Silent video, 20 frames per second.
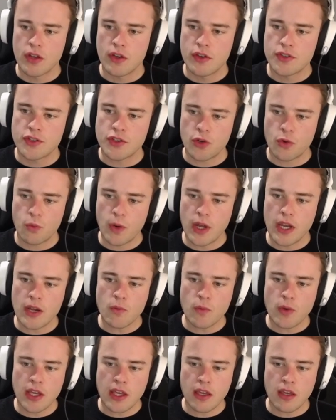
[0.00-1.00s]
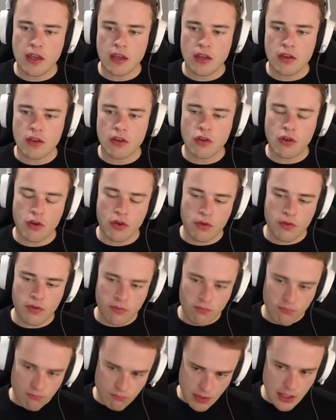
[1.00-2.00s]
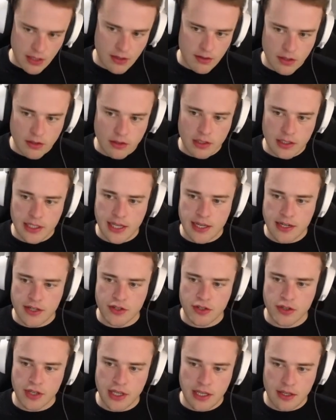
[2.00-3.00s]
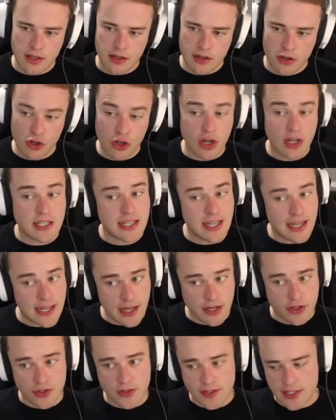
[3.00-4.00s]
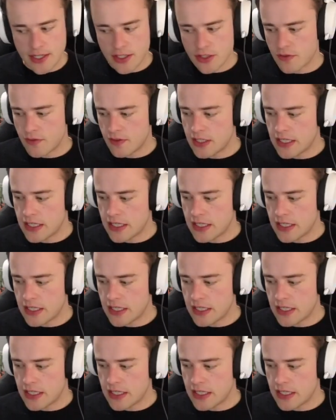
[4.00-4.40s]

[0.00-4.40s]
So when we go a little later to the non-attack action section of the